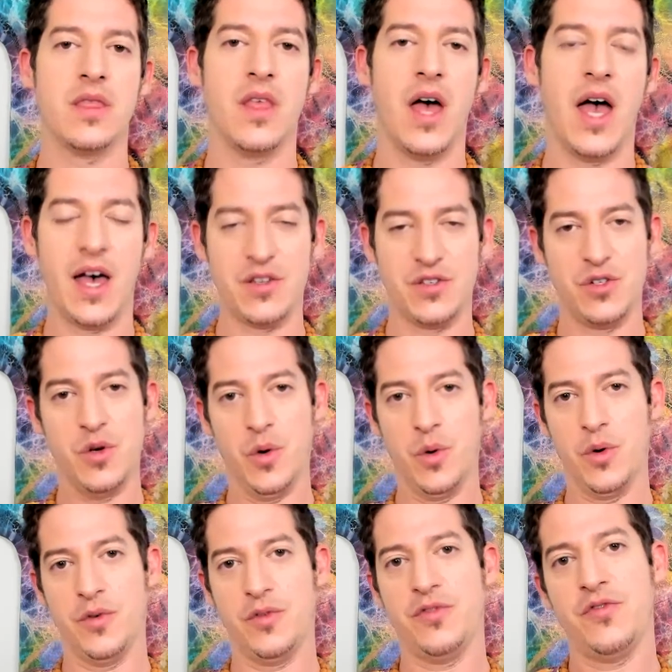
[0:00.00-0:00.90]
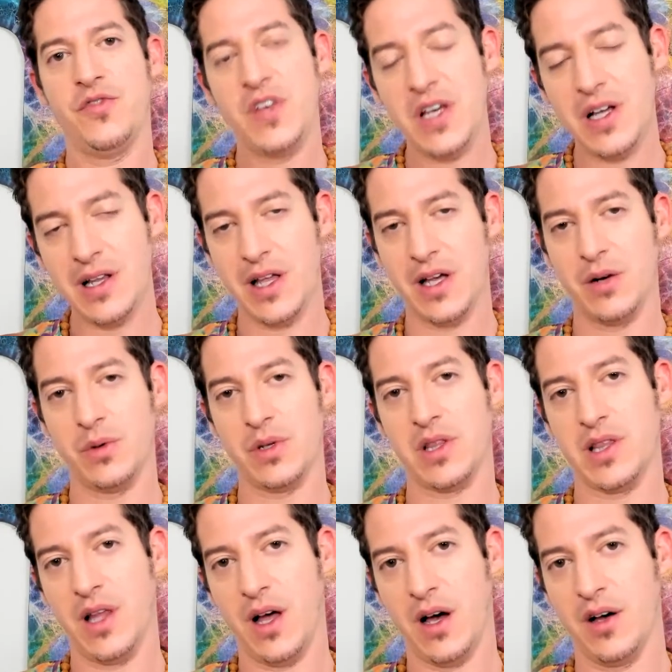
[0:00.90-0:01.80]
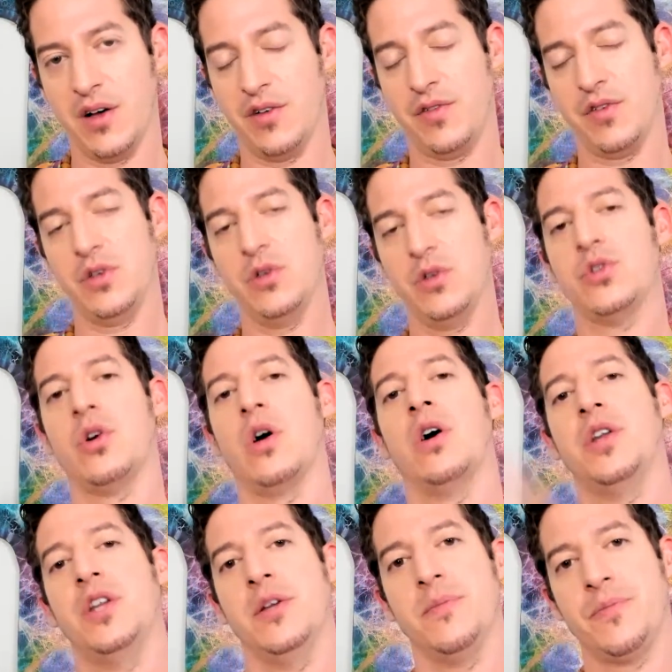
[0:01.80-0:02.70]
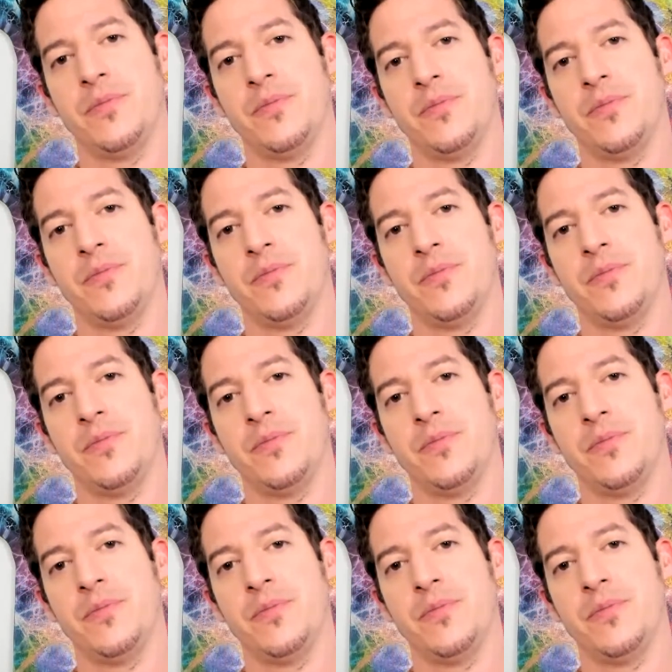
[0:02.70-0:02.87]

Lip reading: As you feel it with love, you draw it in.